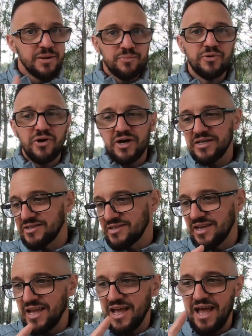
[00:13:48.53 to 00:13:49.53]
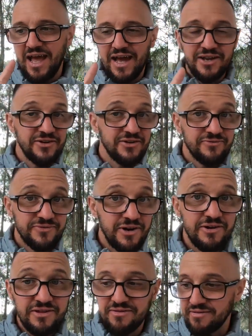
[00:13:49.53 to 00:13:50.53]
Price and
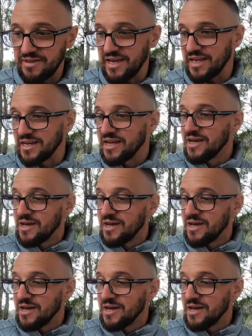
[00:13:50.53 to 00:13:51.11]
very thin.